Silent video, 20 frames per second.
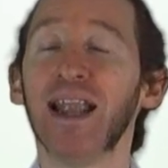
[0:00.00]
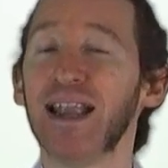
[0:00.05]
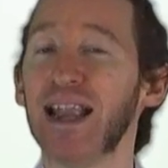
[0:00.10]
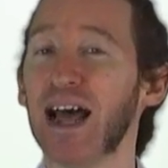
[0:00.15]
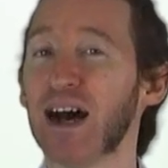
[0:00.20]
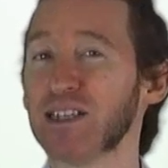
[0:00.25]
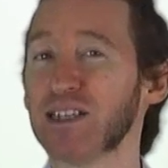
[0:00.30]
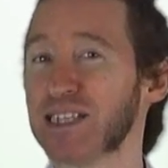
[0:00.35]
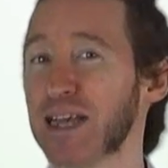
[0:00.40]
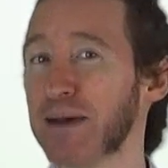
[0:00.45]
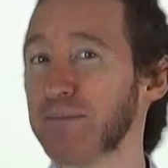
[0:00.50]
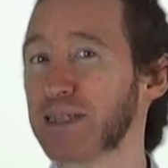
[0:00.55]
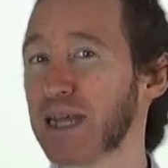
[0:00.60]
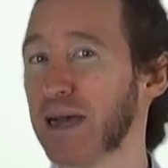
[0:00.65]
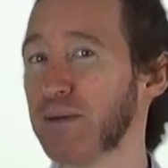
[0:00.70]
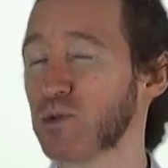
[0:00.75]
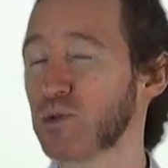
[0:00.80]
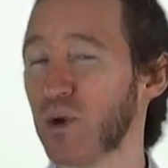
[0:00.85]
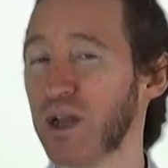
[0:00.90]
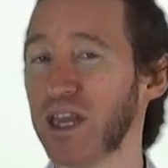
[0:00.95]
Now,
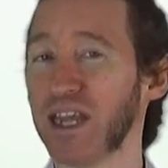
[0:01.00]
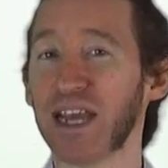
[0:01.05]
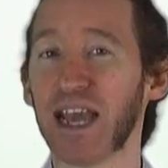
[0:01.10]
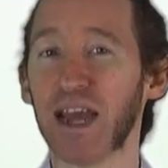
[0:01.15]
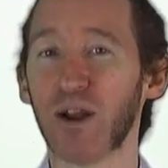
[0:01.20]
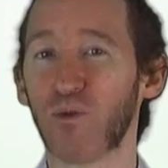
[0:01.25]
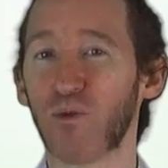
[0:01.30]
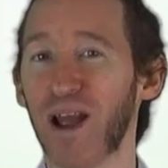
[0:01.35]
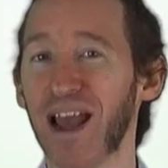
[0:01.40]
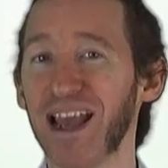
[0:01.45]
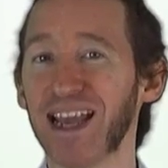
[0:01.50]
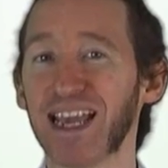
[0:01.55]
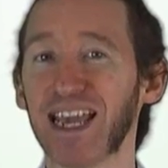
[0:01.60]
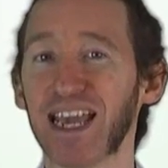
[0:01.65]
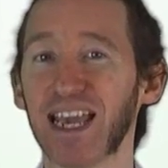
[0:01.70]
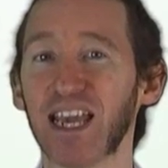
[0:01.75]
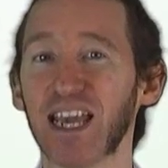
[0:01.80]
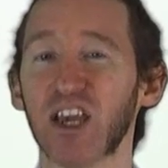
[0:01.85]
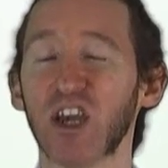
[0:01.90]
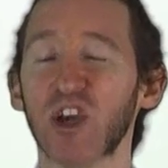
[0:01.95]
sometimes when you get
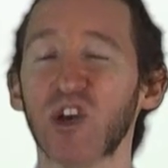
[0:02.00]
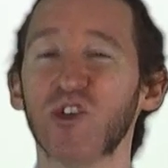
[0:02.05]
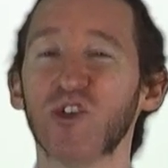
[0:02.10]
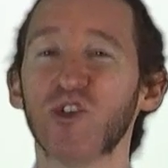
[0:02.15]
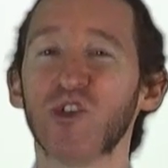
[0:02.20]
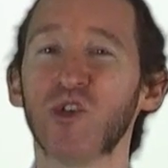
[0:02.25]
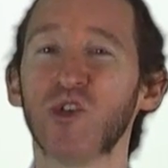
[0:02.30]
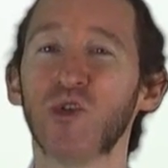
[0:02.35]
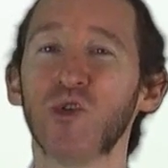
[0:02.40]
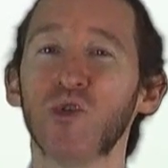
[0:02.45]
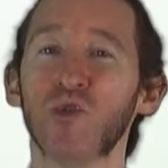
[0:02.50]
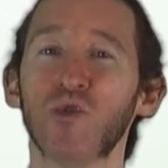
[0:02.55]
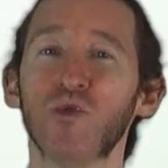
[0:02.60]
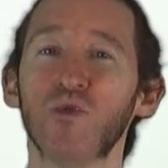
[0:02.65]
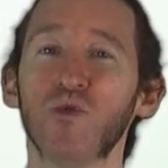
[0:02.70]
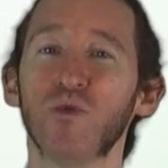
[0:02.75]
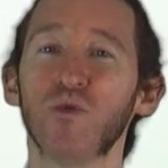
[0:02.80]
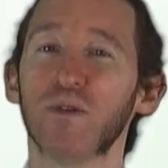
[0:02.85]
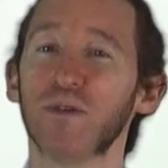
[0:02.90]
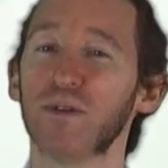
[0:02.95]
Reiki,
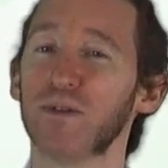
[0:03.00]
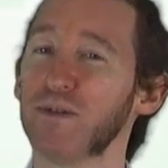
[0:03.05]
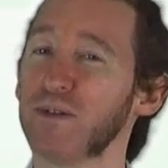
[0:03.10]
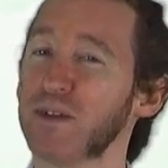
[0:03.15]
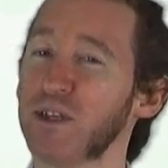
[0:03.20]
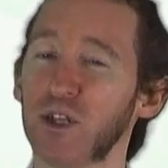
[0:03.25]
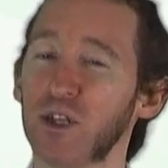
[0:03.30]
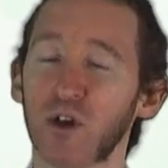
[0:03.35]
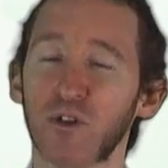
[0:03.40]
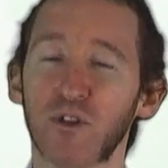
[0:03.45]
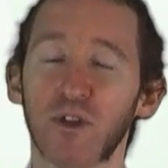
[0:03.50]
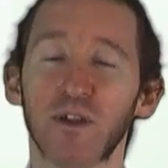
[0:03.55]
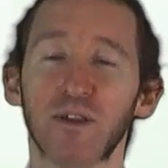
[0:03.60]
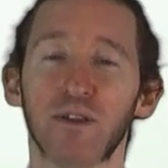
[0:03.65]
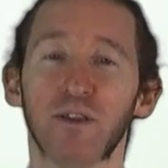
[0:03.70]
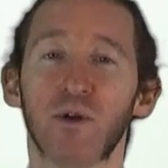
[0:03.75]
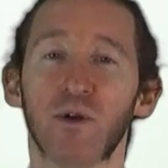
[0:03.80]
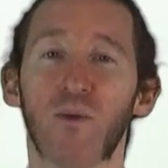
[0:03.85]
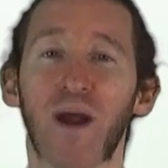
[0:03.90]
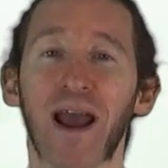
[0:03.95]

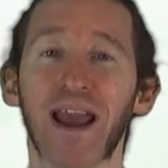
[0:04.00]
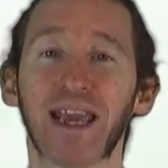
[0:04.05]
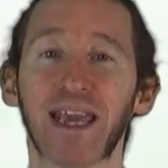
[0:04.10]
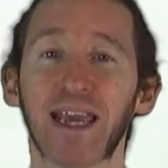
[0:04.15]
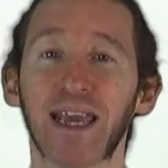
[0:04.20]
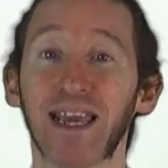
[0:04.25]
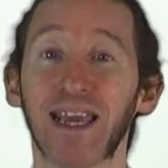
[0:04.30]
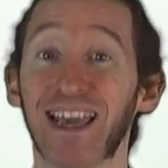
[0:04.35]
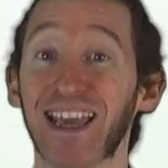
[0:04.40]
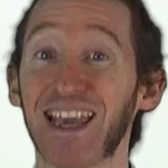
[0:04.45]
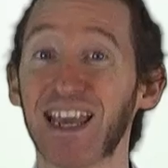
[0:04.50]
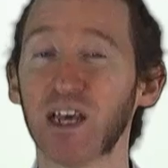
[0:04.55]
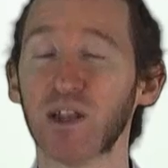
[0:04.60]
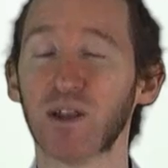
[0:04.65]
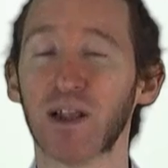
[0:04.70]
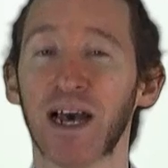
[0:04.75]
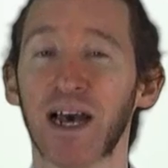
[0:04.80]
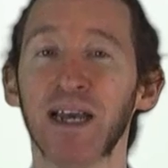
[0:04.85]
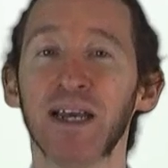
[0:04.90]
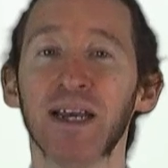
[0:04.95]
the Reiki
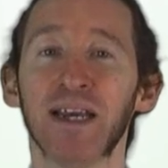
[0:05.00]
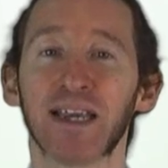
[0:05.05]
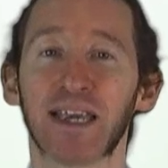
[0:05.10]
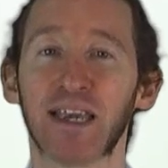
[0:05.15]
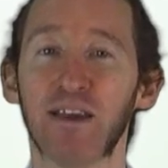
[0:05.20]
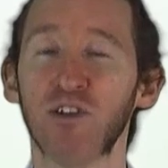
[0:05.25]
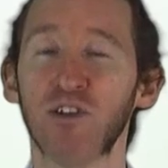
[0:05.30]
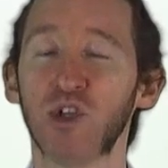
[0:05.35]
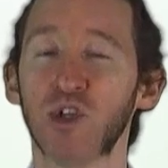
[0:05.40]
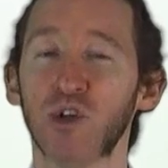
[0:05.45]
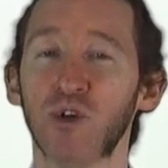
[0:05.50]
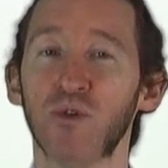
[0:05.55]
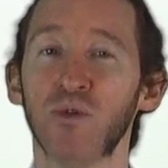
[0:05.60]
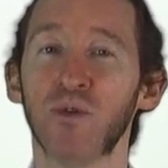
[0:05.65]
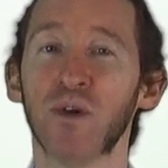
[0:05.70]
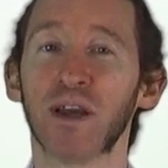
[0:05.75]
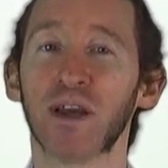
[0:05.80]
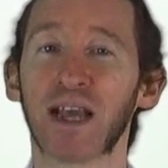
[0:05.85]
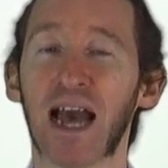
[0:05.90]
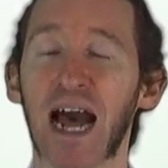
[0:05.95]
healer gives
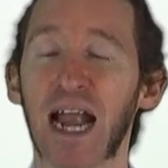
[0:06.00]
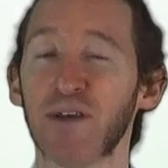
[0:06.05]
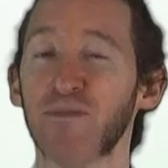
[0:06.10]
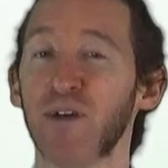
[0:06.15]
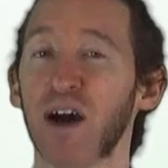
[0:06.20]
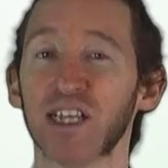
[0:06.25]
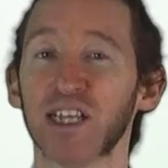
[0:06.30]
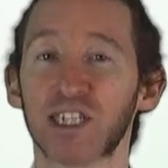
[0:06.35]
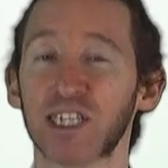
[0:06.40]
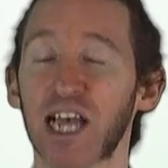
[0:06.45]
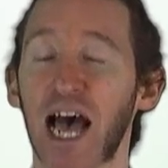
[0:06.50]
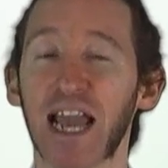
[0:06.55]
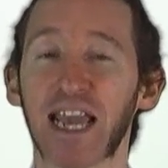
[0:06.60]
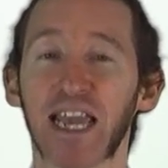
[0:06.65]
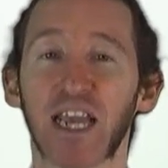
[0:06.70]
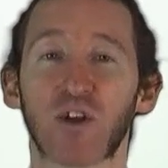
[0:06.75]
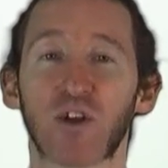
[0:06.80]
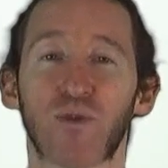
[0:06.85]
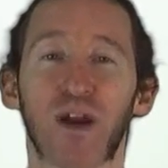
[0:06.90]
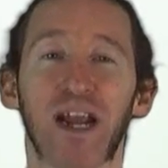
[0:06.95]
you kind of a
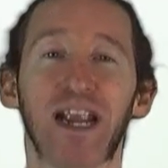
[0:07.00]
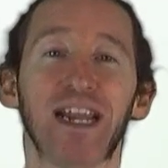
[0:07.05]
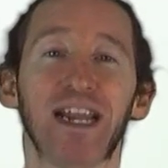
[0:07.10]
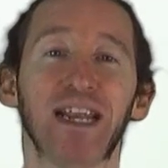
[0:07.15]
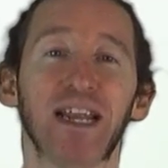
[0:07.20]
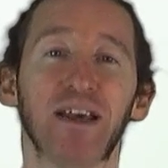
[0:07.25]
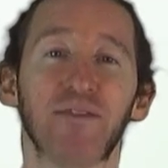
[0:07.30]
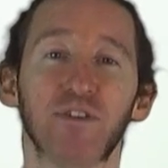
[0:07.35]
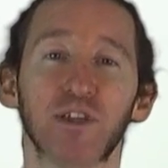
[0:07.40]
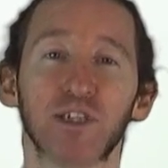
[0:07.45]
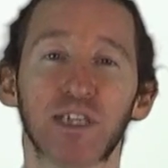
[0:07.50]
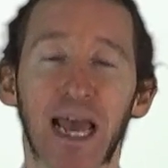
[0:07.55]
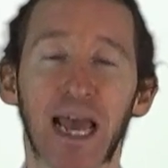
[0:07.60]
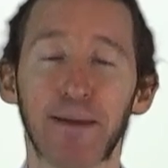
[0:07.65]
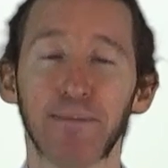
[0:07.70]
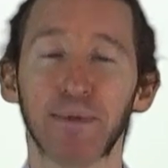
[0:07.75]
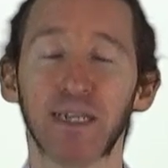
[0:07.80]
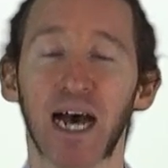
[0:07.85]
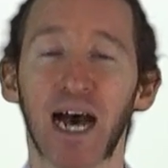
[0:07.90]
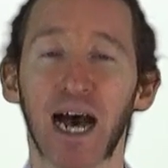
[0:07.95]
psychic reading at the
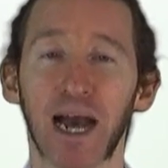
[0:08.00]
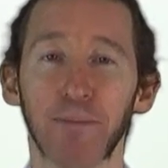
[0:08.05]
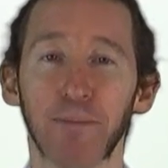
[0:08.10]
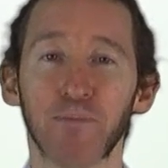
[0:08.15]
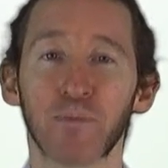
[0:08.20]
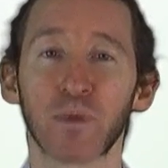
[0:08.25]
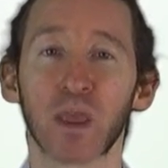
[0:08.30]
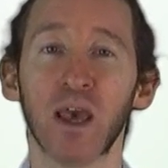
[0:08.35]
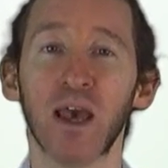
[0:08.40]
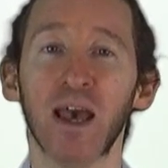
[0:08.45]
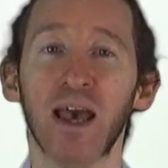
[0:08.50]
same time.